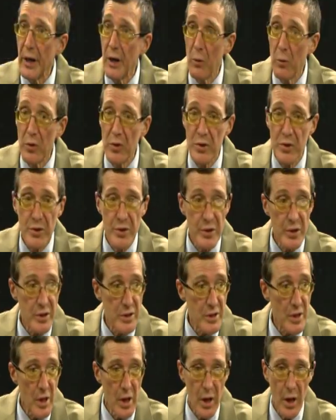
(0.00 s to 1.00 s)
It was
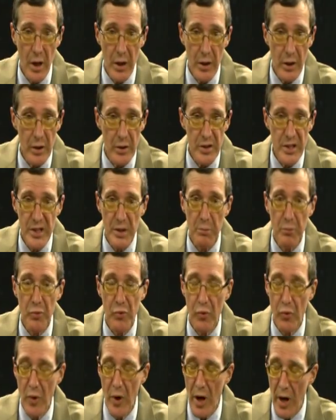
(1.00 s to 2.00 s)
just utter
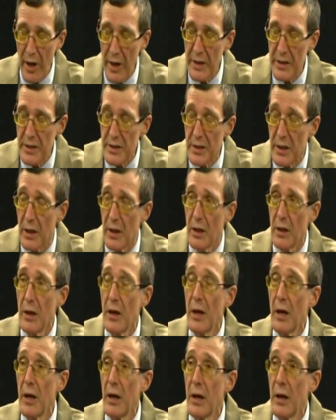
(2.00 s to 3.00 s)
surprise
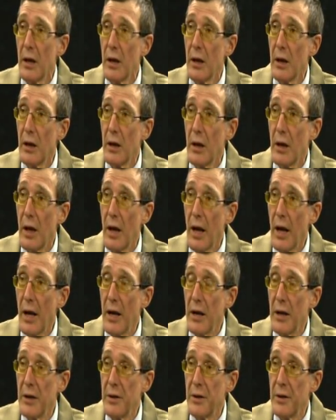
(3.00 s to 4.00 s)

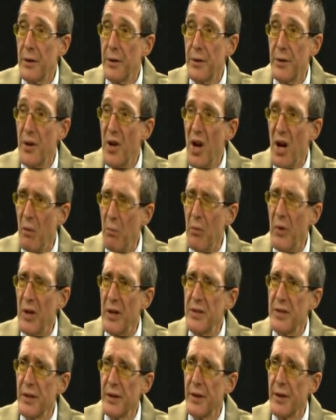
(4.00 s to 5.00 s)
and
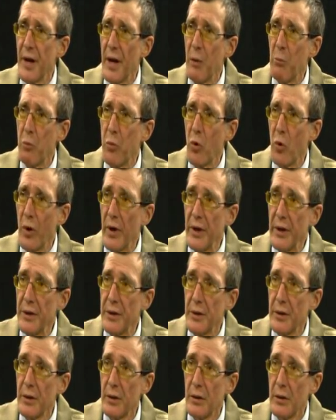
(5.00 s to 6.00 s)
numbness at that
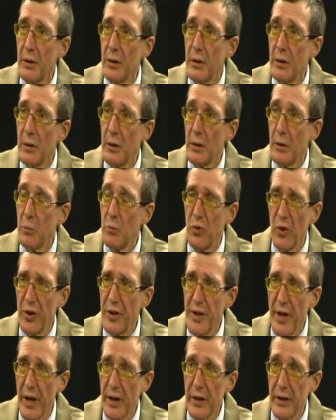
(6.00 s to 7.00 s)
point,
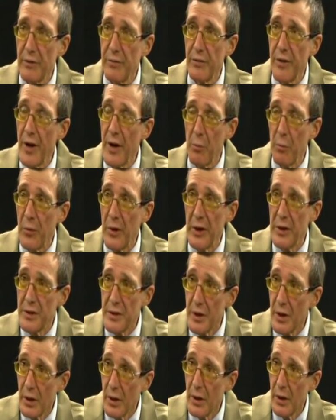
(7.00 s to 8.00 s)
protective
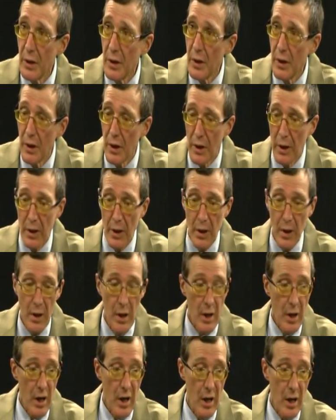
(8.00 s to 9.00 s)
numbness.
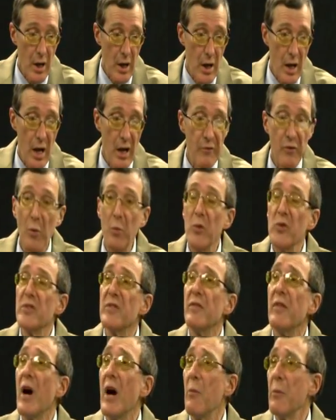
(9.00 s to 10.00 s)
I've
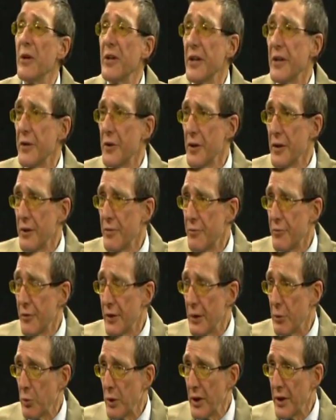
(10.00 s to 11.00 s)
almost vomited on the
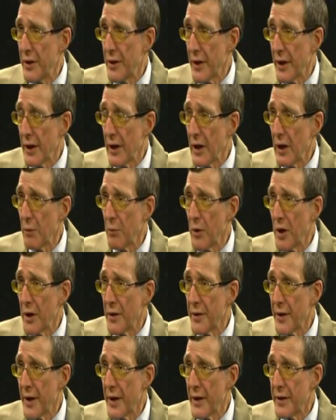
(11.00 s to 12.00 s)
freeway thinking
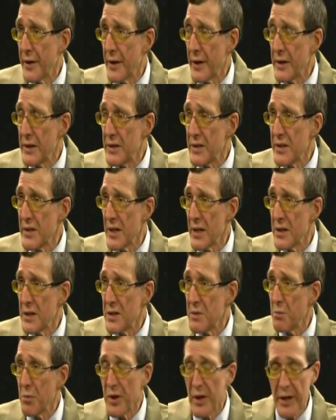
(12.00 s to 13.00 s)
about that day
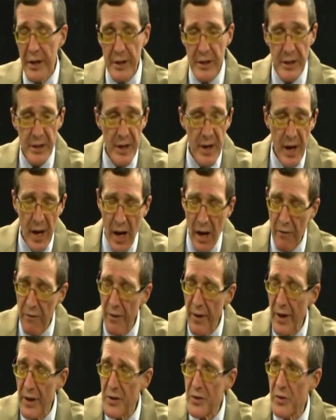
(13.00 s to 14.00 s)
since, but I didn't have
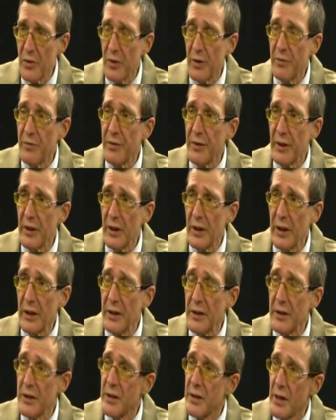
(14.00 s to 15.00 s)
that sort of feeling
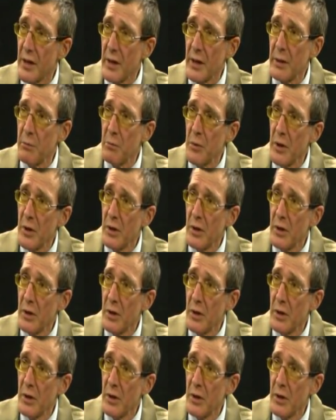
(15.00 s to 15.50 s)
at the time.